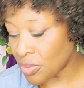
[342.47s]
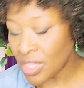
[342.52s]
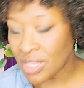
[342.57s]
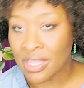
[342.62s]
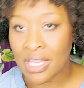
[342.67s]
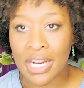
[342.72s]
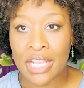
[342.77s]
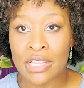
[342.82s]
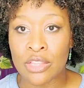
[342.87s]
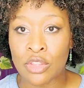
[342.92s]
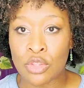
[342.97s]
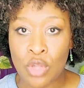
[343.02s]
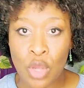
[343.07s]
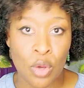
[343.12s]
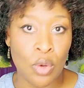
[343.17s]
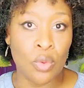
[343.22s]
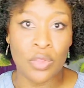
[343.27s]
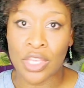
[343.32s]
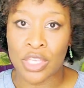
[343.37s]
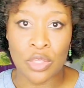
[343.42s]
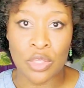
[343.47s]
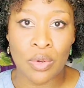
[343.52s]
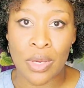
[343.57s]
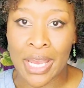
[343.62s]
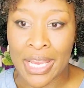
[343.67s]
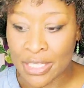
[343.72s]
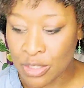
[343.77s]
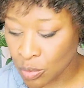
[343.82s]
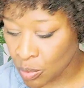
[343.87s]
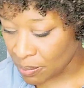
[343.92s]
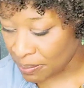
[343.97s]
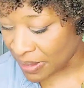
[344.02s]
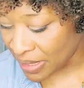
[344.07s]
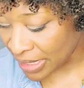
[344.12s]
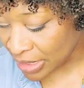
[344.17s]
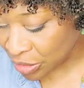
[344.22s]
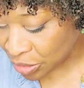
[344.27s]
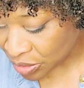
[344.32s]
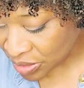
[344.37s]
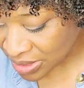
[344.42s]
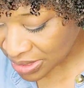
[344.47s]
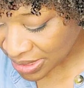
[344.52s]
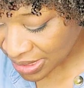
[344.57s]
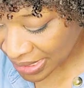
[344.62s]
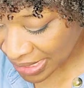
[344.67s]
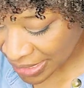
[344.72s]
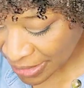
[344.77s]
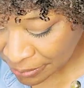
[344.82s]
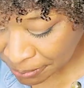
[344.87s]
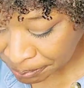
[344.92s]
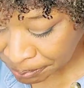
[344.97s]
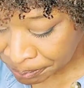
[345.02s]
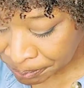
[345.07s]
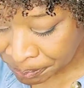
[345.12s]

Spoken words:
thing that I know that you guys would be interested in.